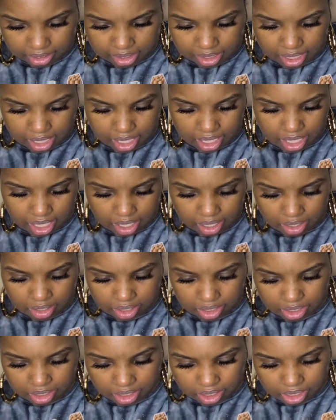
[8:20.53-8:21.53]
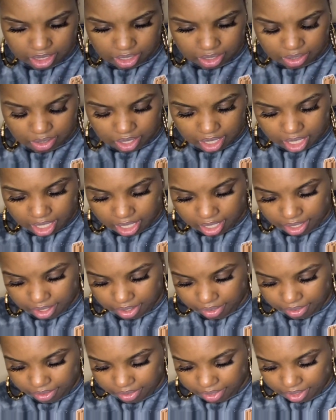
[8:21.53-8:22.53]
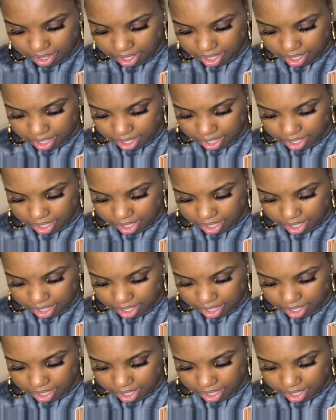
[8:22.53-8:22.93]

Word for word: And I also have the